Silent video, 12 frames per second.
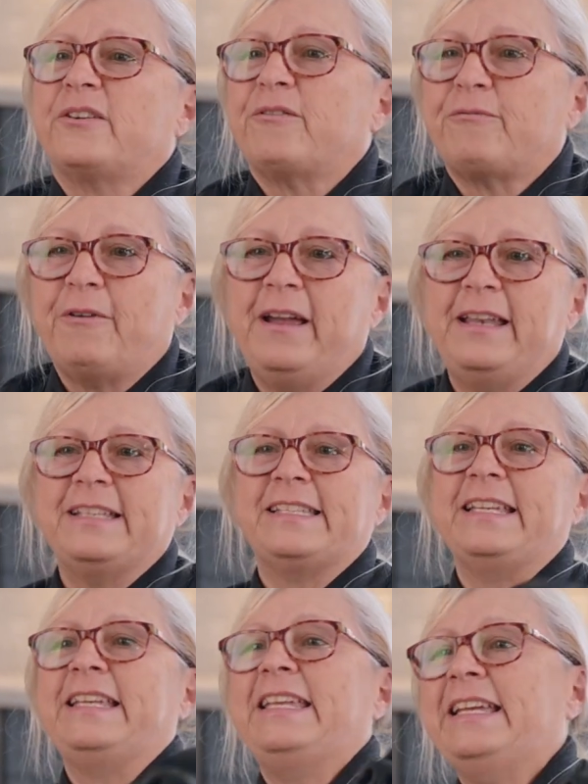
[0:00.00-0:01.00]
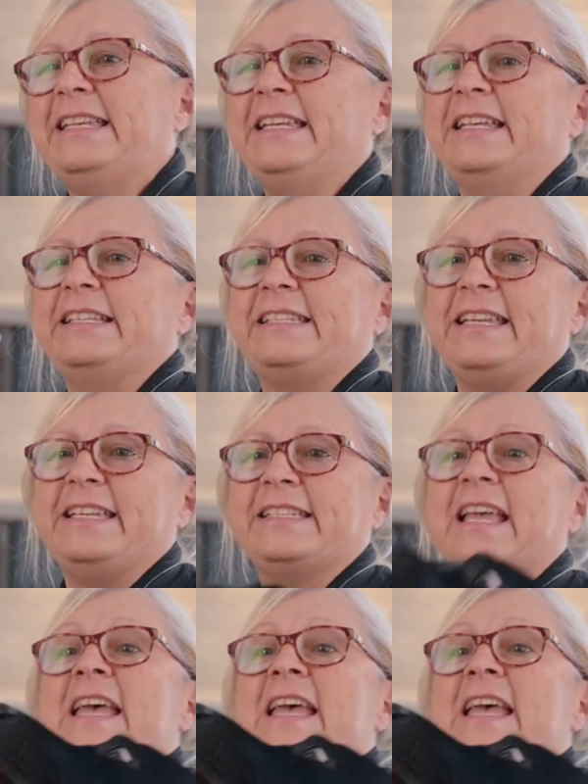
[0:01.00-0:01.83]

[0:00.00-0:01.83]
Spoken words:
arthritis, and kidney disease.